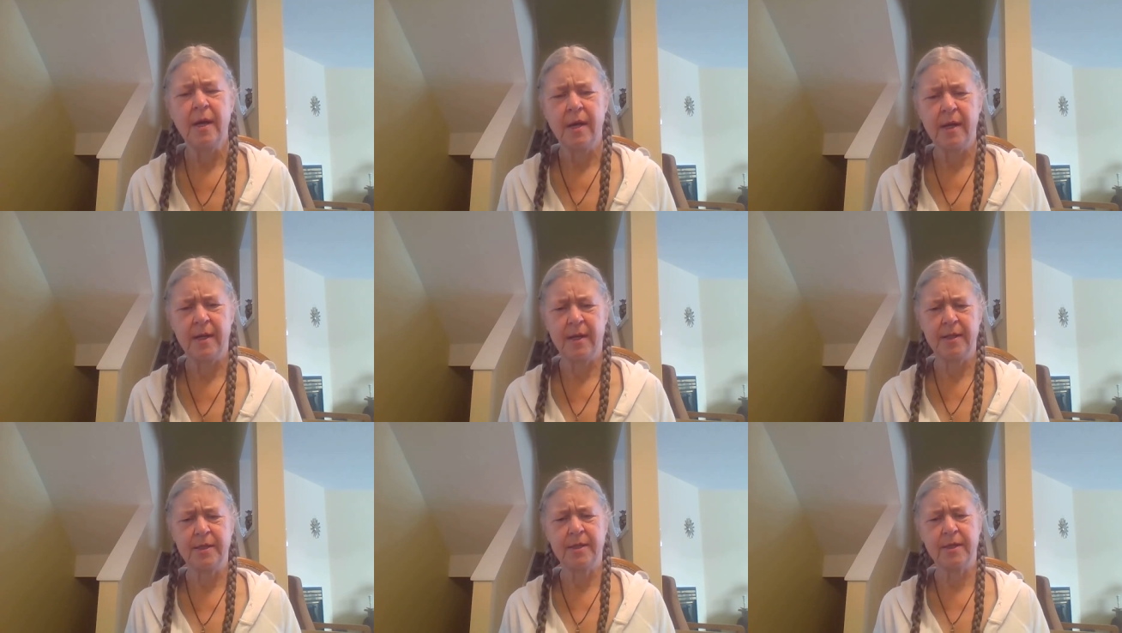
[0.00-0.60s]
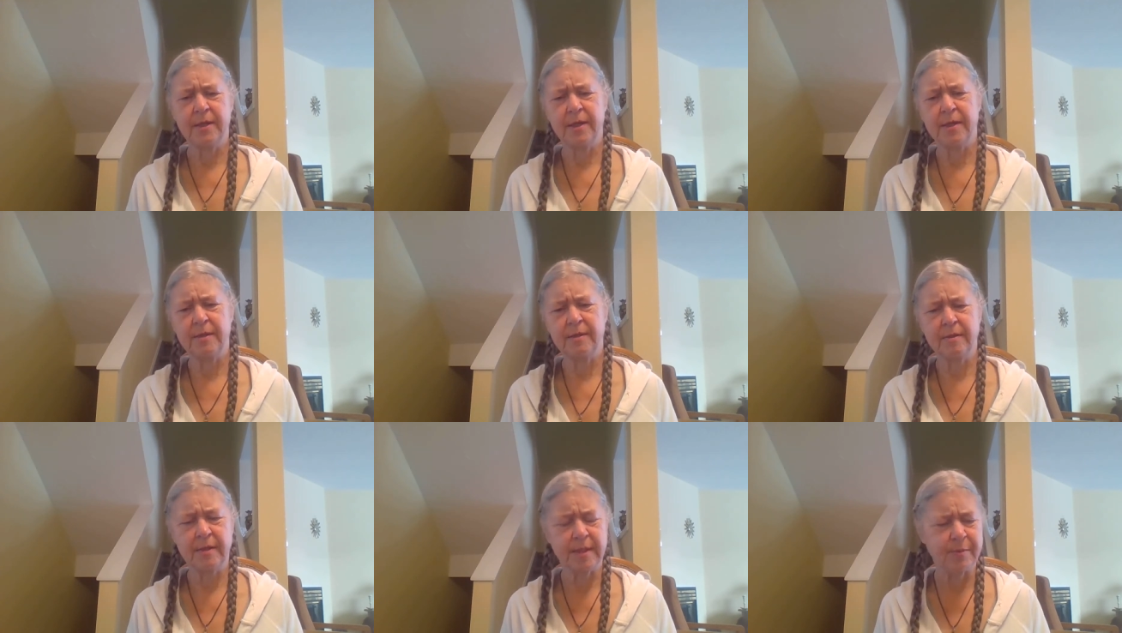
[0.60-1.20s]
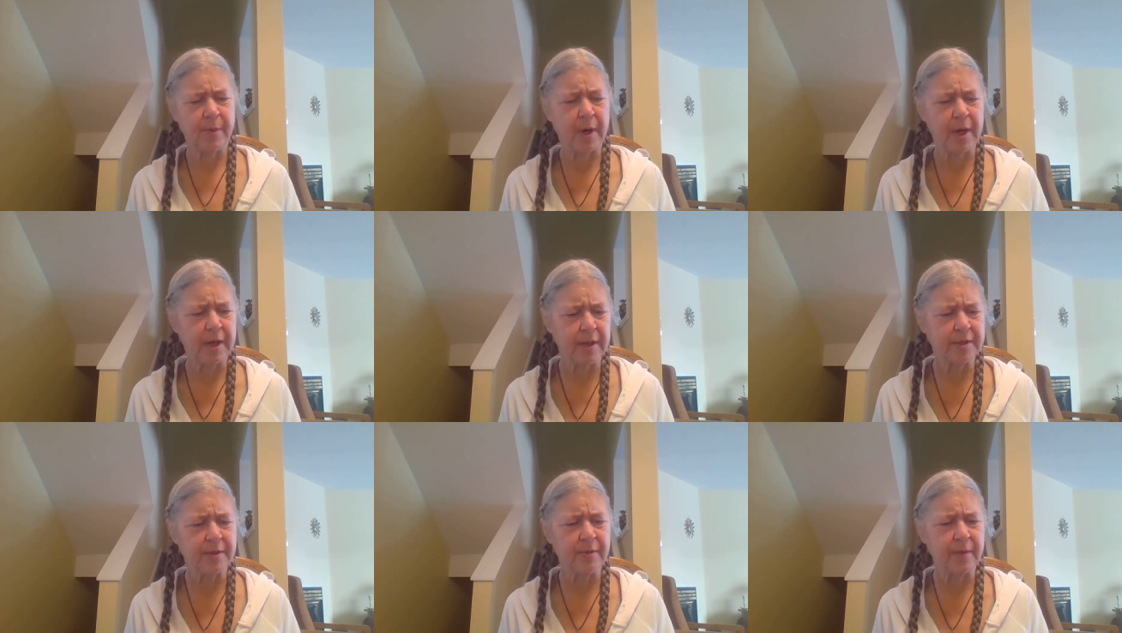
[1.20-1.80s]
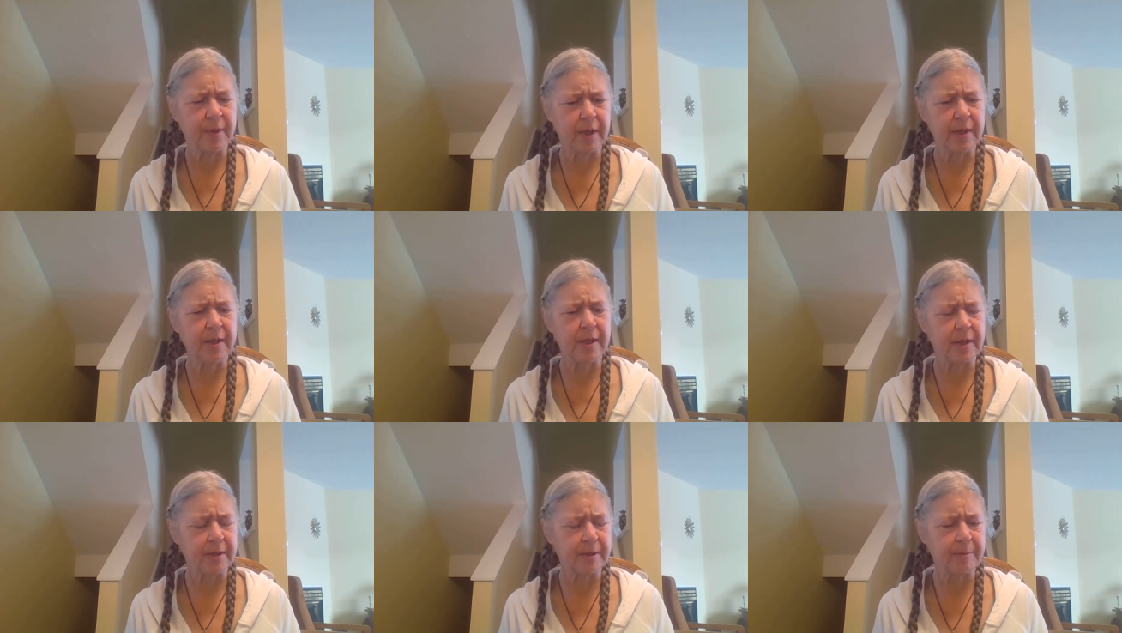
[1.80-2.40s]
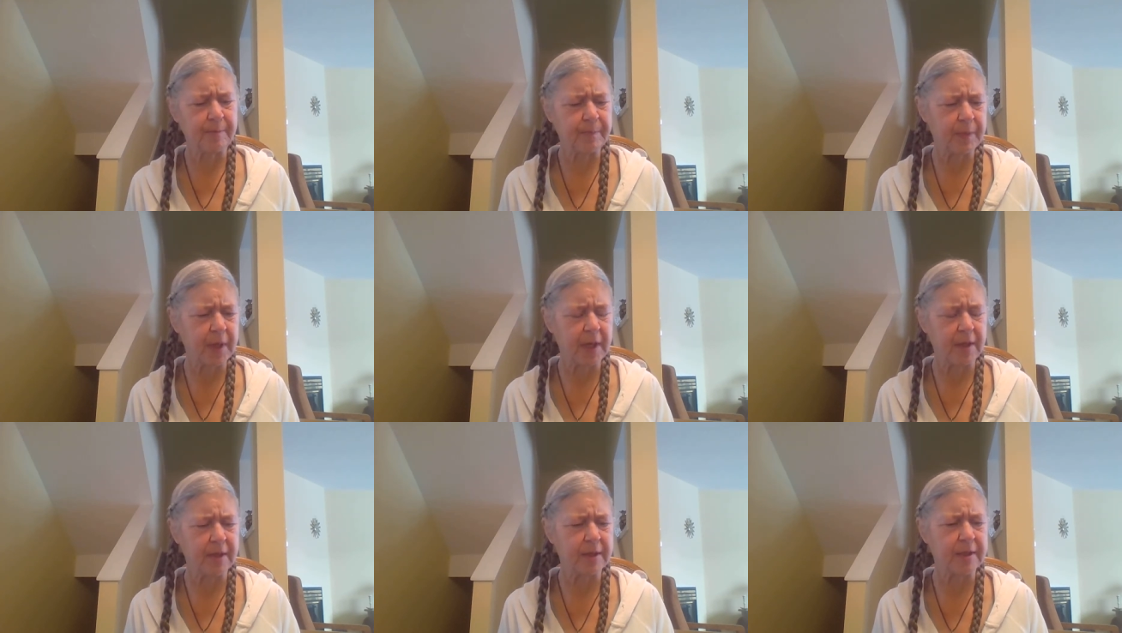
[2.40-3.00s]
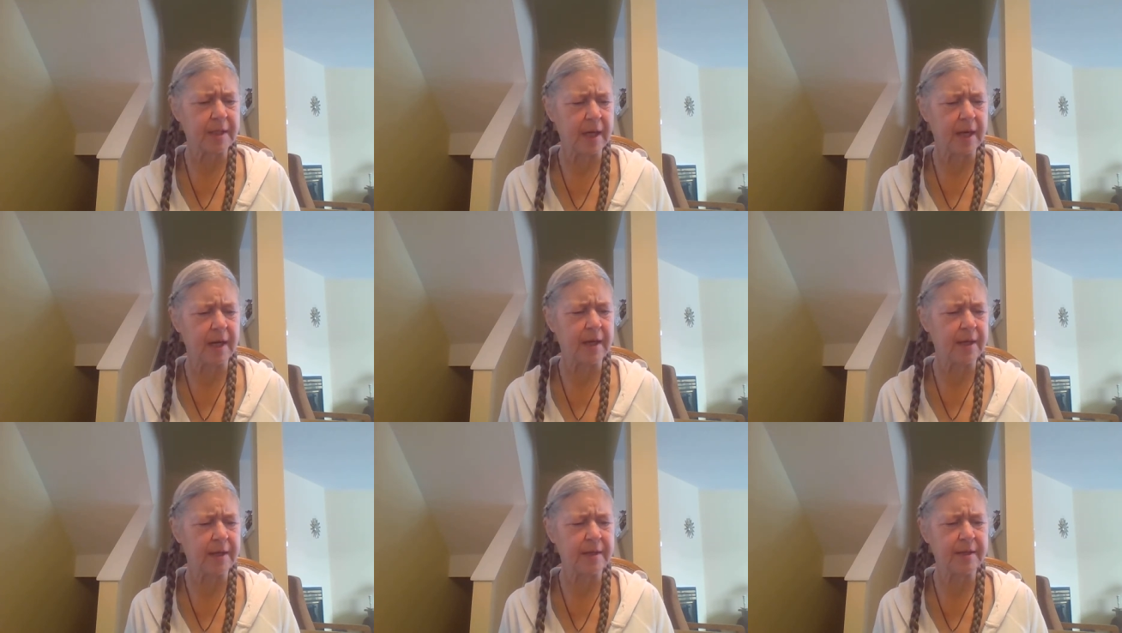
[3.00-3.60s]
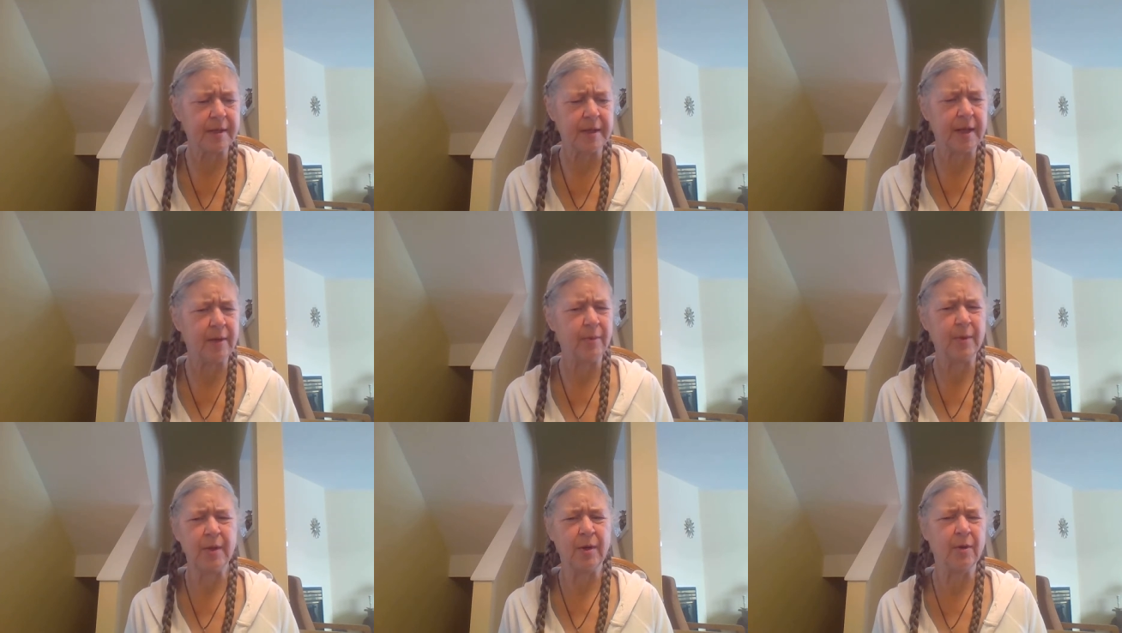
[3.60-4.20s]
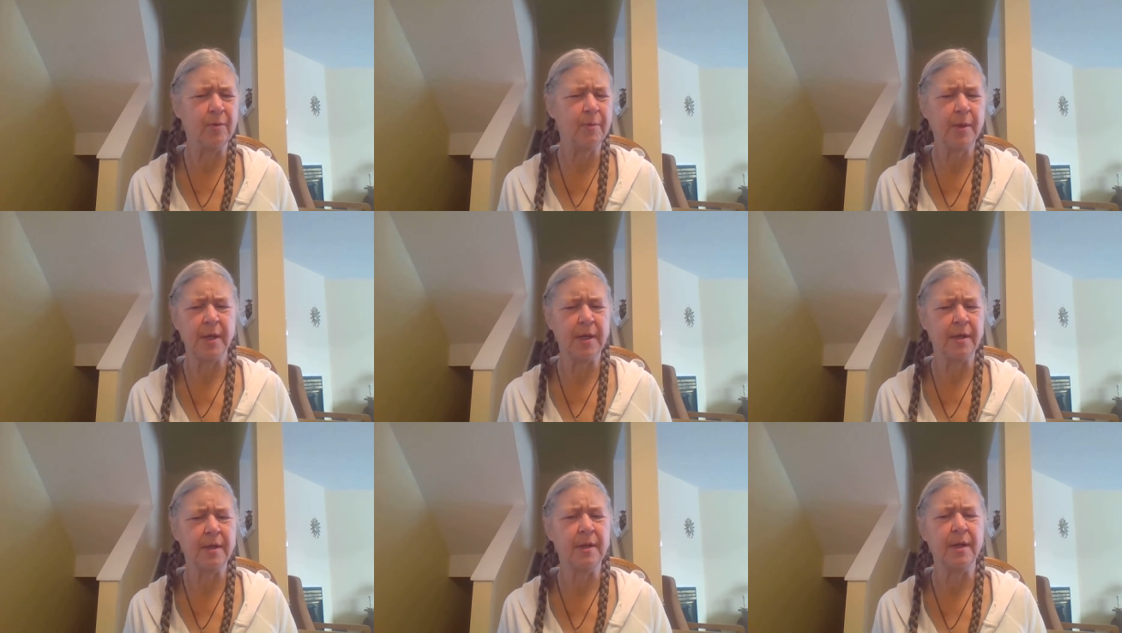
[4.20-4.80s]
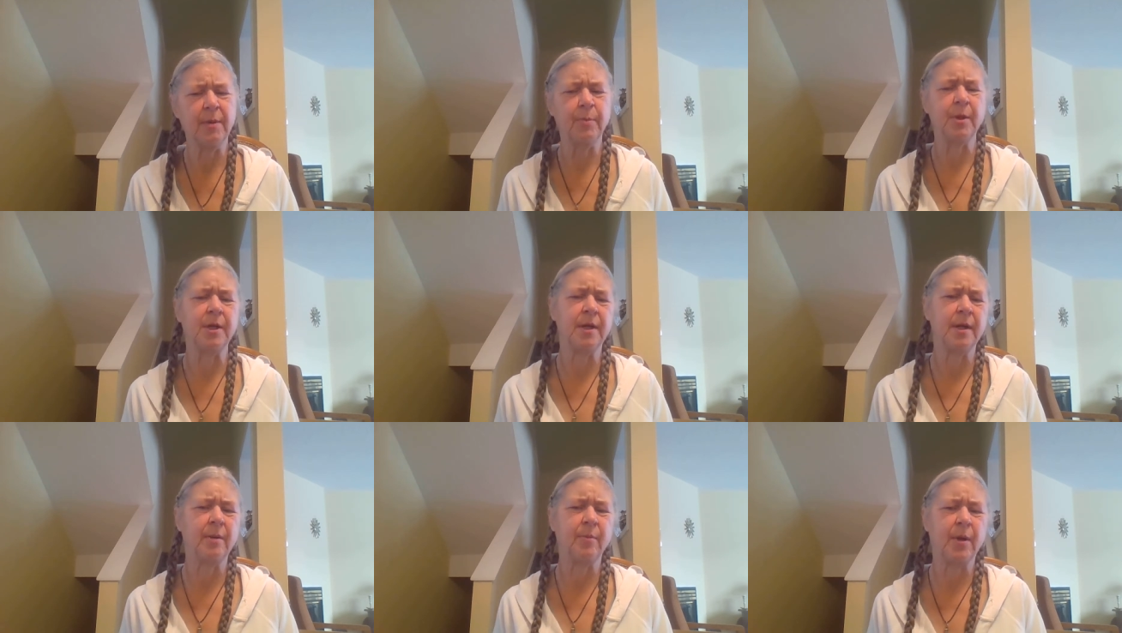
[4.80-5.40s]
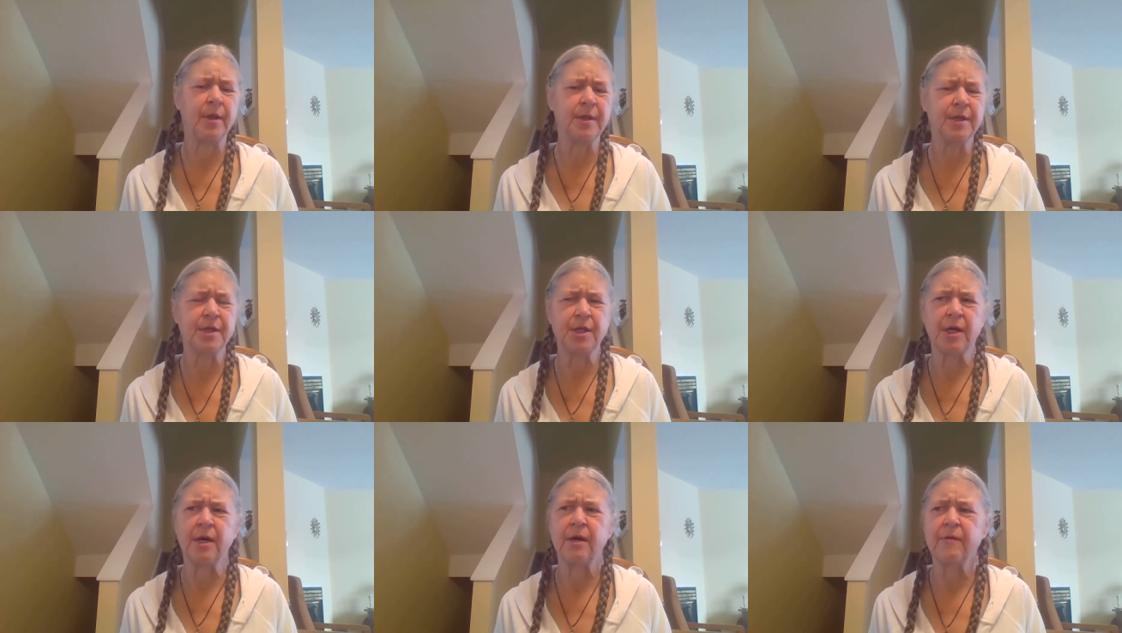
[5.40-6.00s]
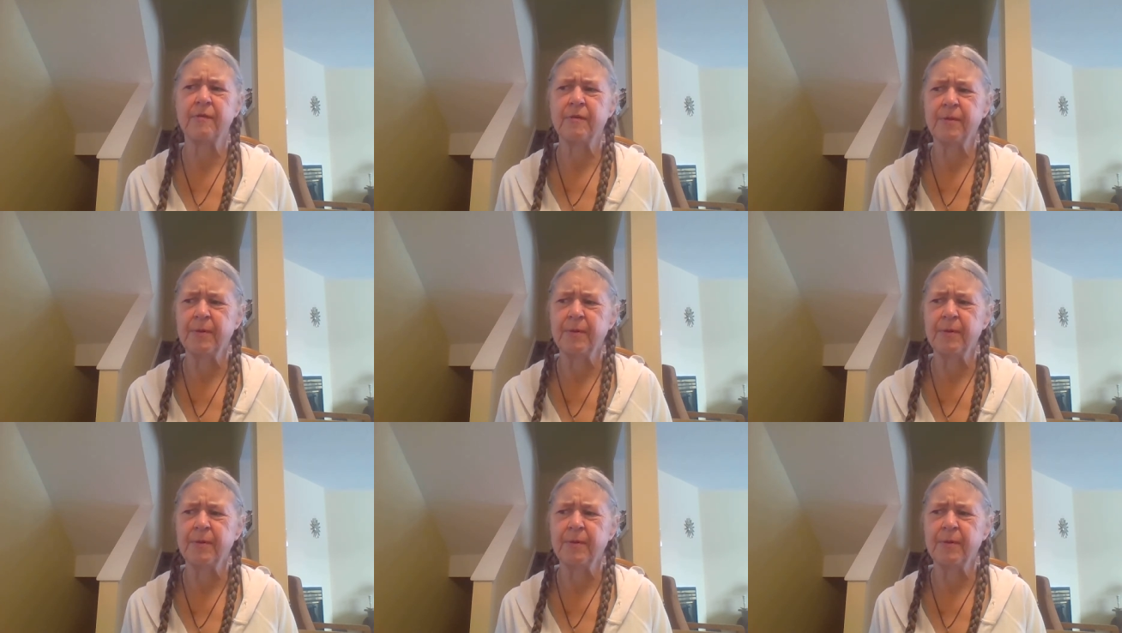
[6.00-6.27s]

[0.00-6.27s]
And I took this bottle to work, and I looked at it, and I went open it, and I put it up on the shelf.